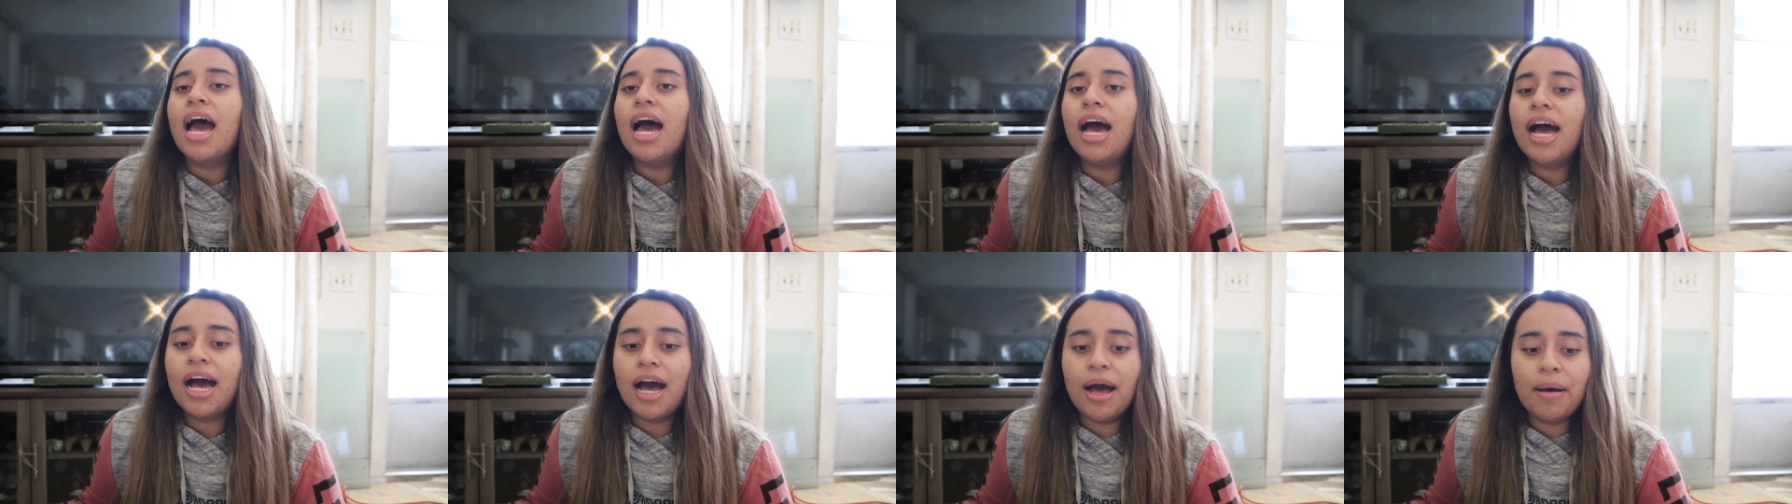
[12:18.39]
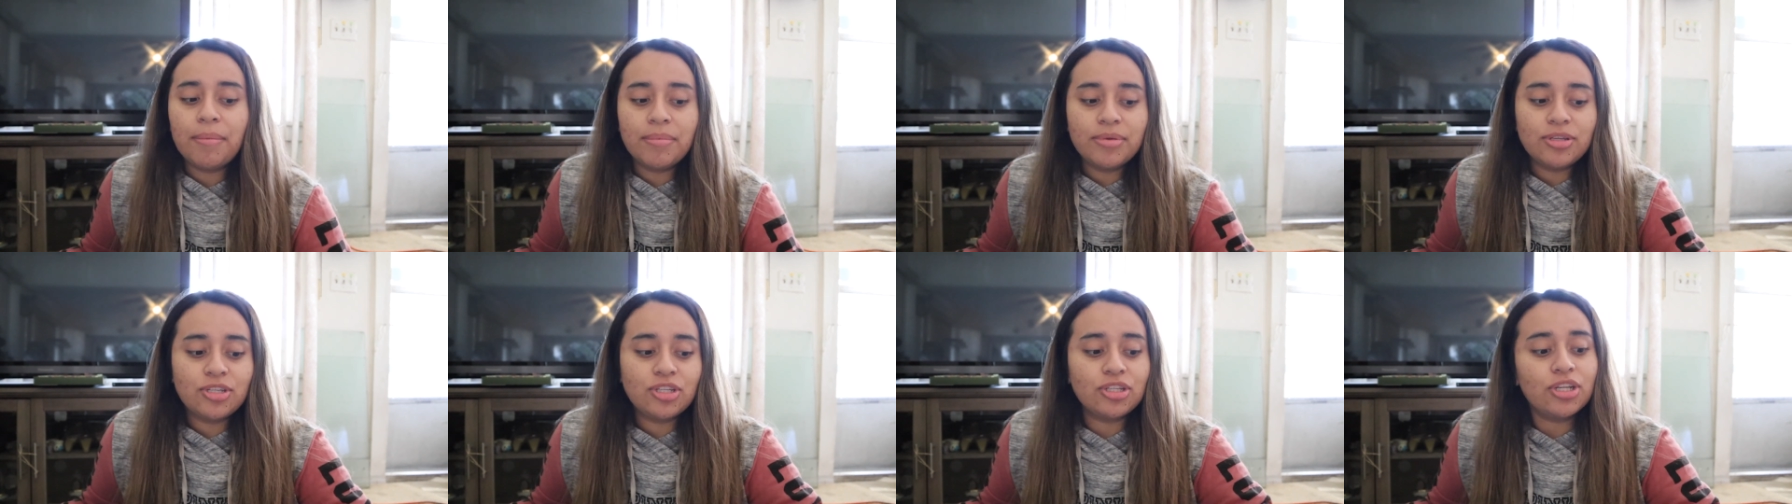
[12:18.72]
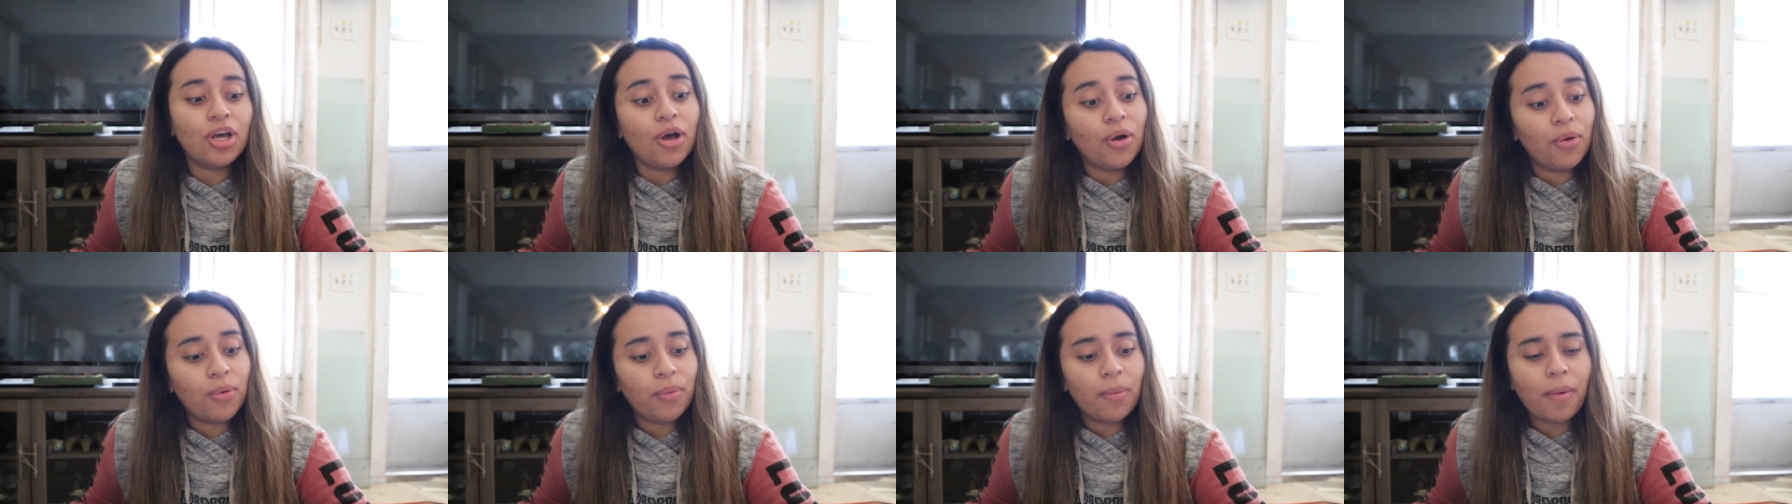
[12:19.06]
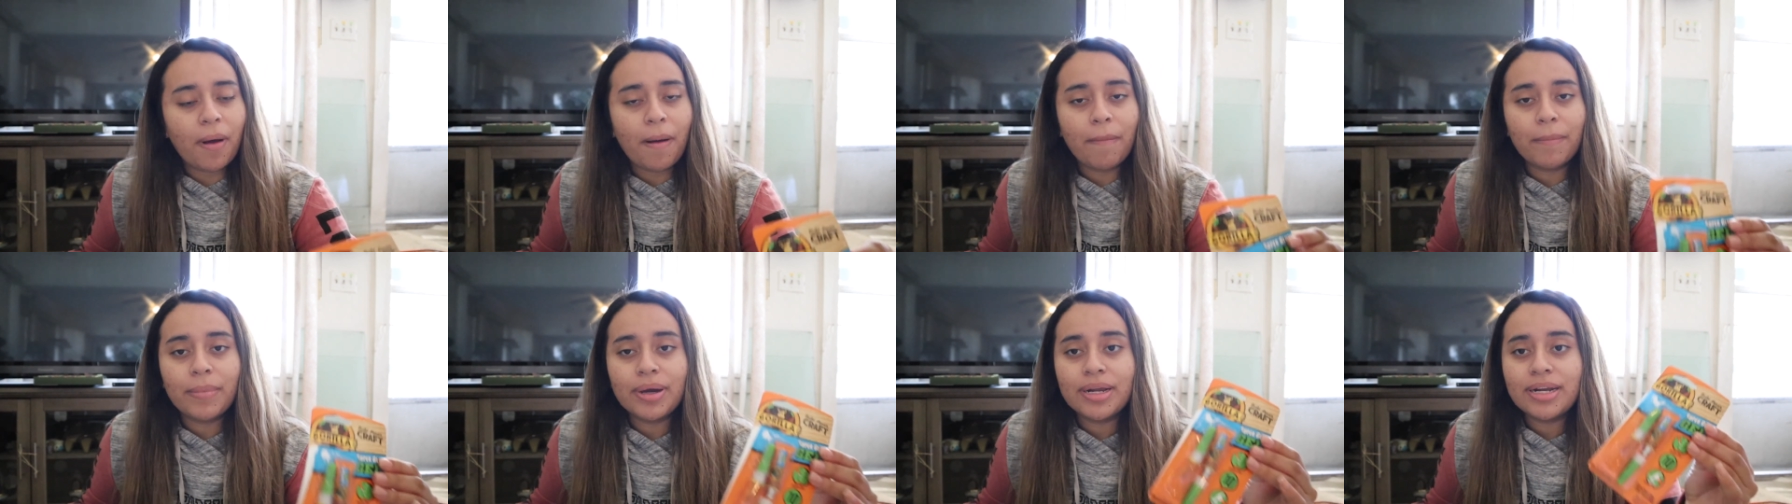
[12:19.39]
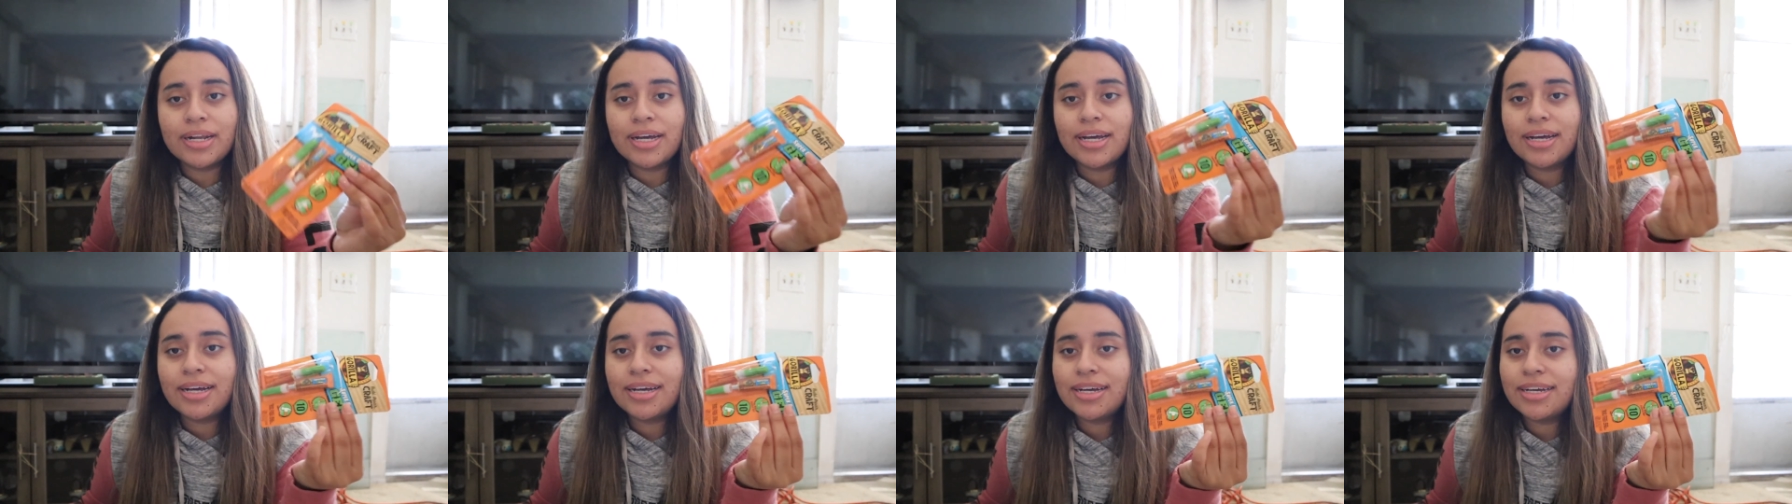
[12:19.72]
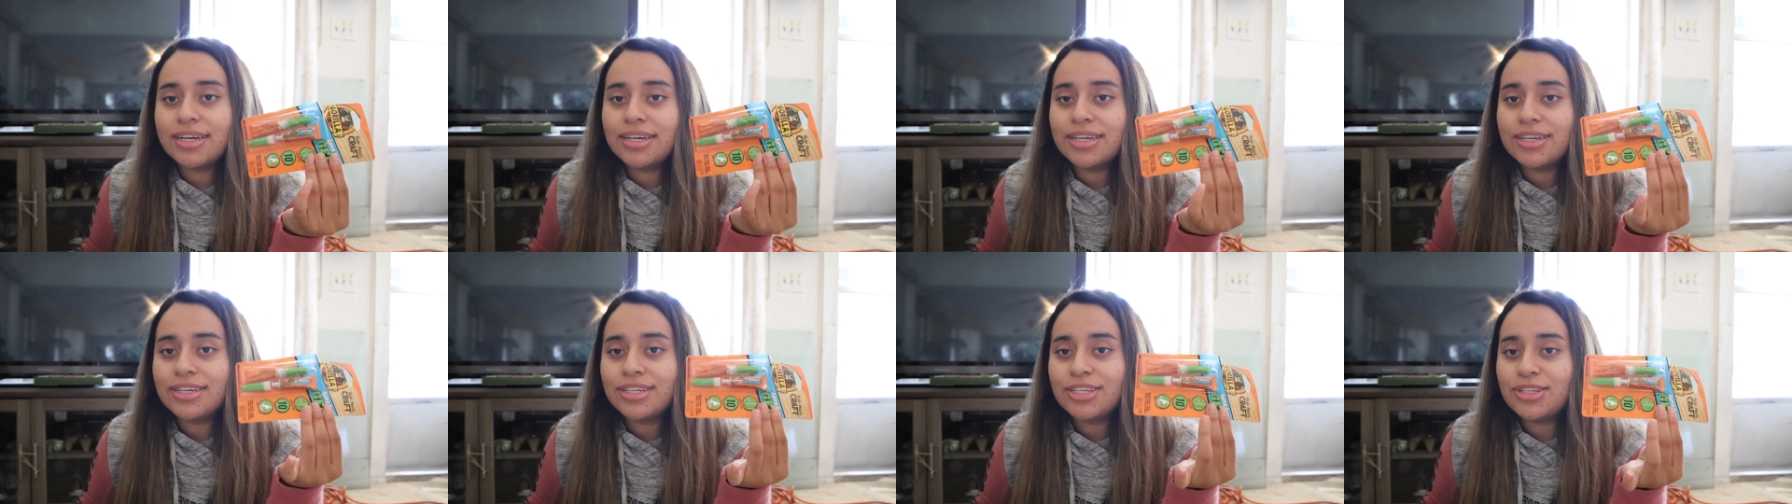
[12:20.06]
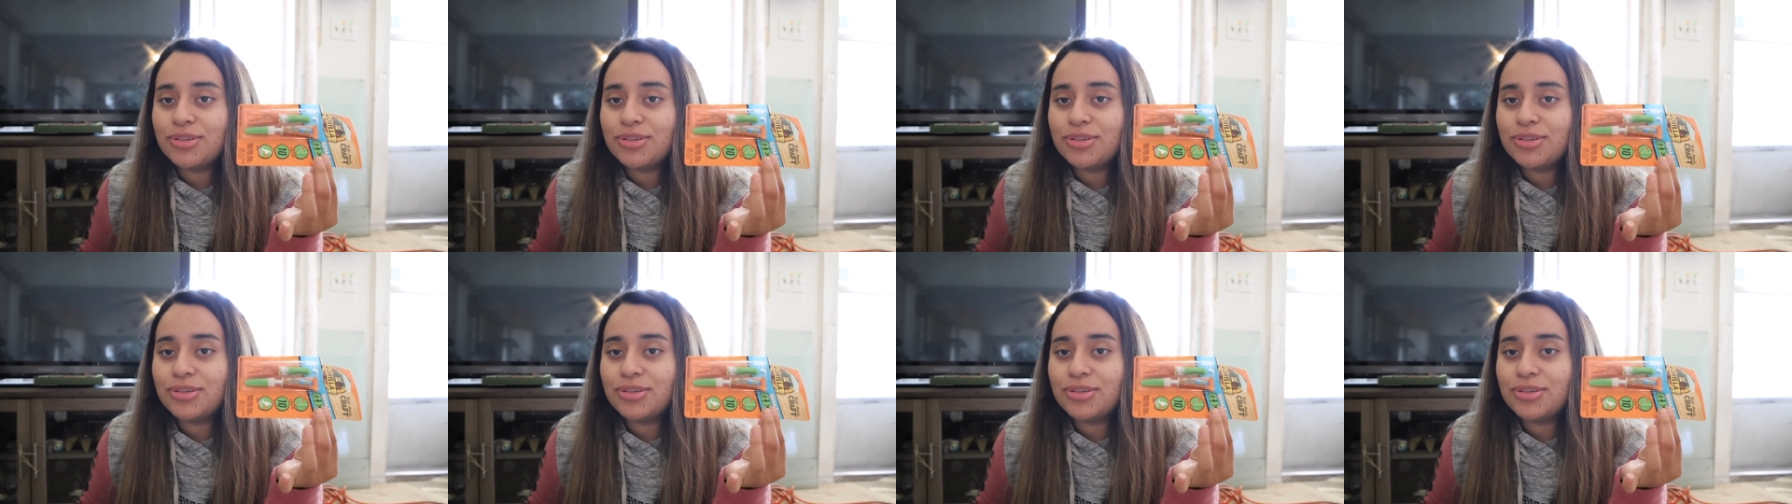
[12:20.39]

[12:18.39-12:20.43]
Um, so I'm gonna